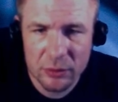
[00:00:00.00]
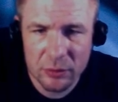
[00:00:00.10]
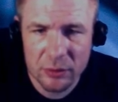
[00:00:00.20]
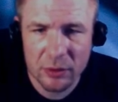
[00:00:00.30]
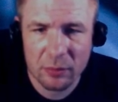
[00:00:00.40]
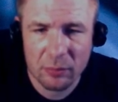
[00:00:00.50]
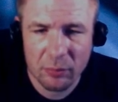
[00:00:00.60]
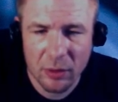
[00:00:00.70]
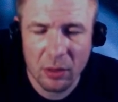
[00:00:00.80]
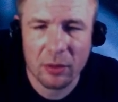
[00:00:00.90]
Using
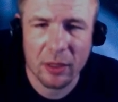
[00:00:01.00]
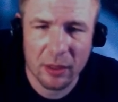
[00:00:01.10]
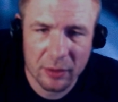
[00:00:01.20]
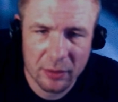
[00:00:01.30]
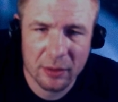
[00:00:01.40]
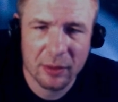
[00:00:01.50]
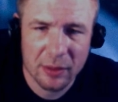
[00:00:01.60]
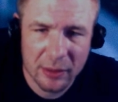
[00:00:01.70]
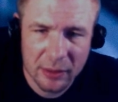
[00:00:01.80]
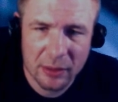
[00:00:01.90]
okay.
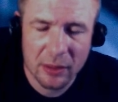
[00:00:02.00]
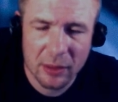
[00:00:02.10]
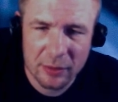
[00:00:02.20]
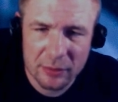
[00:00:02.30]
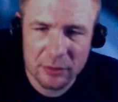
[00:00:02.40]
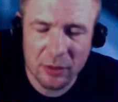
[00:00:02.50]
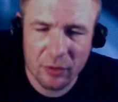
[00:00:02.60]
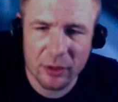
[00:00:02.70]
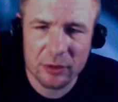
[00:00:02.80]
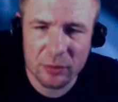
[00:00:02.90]
So
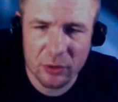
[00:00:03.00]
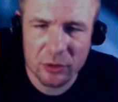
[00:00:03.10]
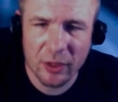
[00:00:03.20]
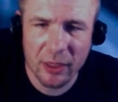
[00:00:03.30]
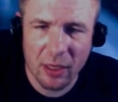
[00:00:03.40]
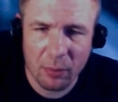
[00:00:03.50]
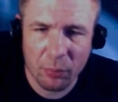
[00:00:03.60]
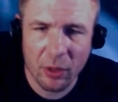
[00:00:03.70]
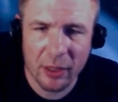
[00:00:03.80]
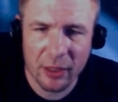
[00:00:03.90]
so they got a
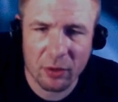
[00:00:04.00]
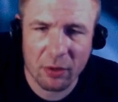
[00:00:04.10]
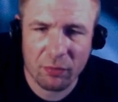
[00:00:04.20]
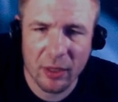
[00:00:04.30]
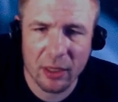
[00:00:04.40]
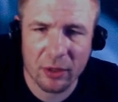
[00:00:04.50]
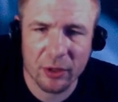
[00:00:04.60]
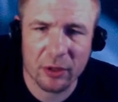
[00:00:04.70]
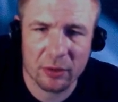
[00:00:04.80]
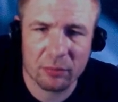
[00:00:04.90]
plugin or a file
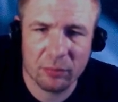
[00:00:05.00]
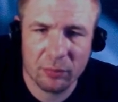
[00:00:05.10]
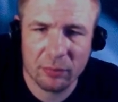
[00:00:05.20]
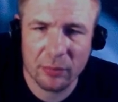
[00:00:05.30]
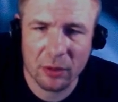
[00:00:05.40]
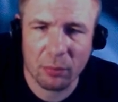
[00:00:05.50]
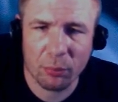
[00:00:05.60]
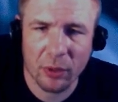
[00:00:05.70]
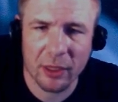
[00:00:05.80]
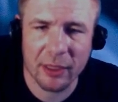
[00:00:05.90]
you can
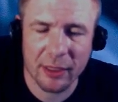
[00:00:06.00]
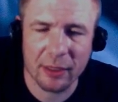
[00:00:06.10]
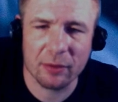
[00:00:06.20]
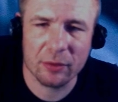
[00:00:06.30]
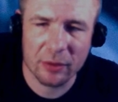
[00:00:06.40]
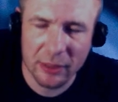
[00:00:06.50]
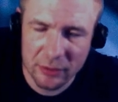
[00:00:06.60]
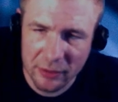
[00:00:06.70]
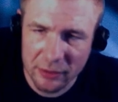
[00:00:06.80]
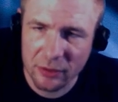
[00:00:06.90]
plug it in, and
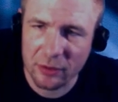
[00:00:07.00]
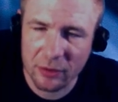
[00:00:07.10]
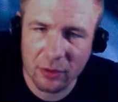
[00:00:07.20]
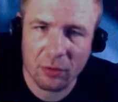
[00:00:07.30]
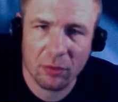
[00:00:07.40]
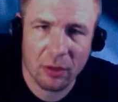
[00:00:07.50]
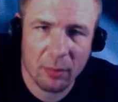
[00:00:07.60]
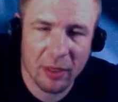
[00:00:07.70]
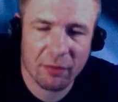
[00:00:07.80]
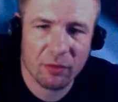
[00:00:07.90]
that's good to know. I
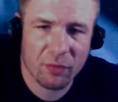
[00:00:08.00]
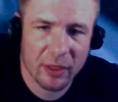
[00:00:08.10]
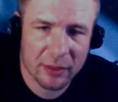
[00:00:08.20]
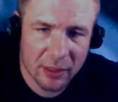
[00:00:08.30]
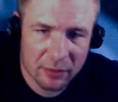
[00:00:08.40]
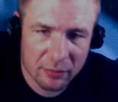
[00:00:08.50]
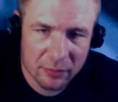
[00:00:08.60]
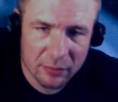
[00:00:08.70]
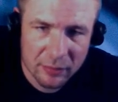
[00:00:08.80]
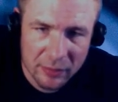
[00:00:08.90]
might have to find that and